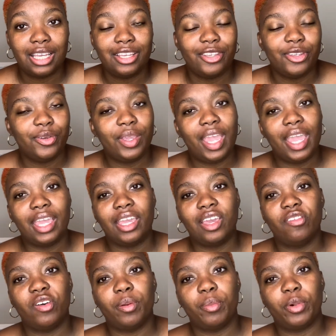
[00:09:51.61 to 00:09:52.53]
You can't
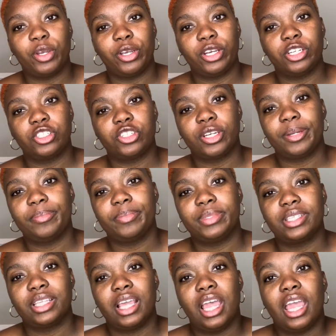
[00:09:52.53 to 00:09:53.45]
give up on your dreams.